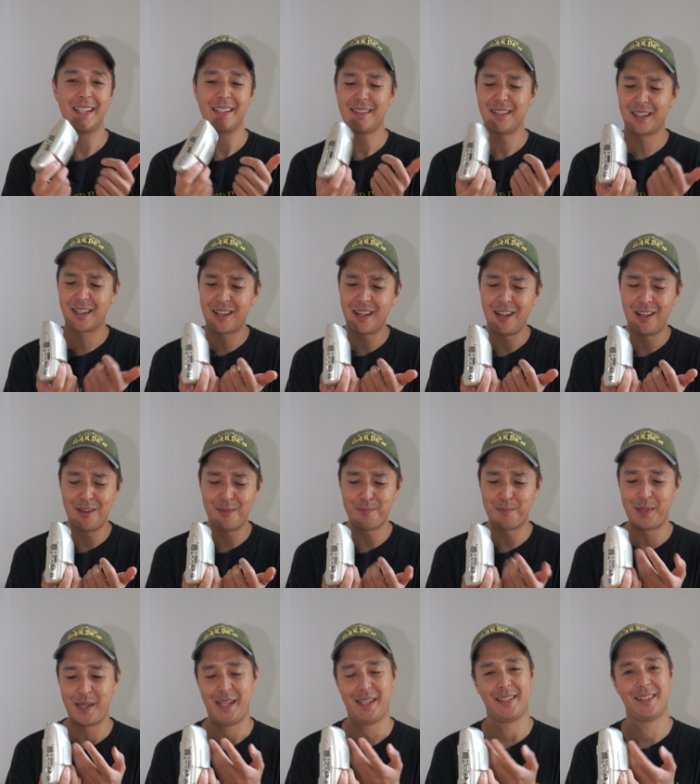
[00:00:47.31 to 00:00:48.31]
is a
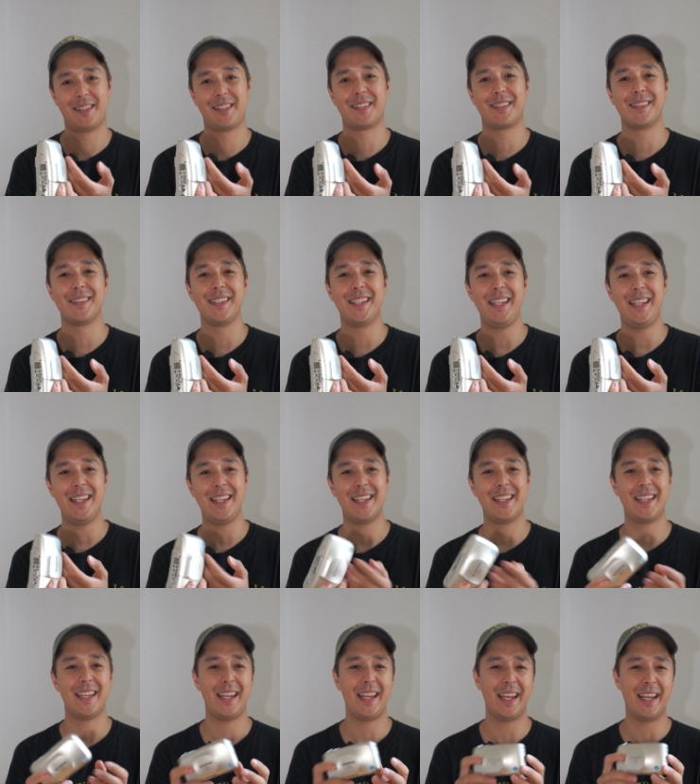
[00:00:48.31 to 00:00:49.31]
compact,
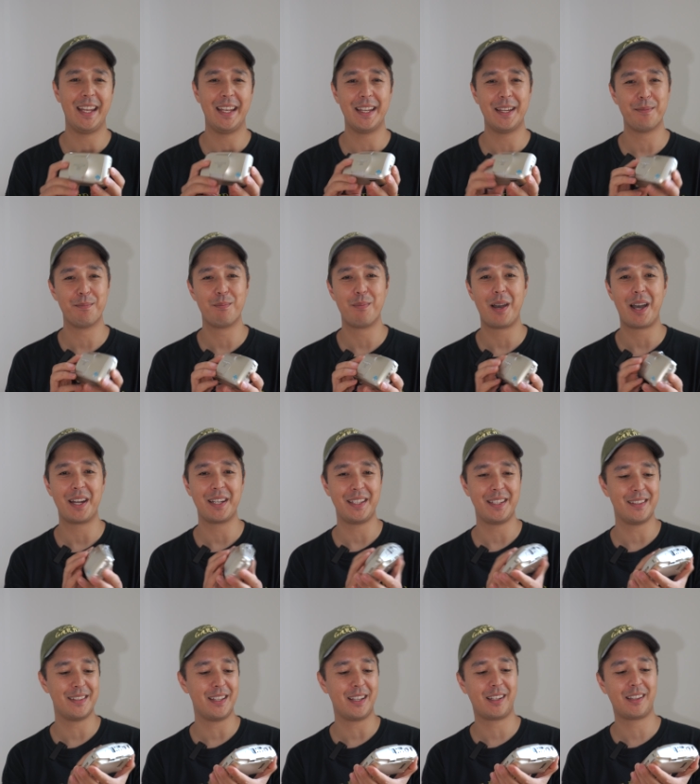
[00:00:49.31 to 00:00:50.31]
sleek, and embodies the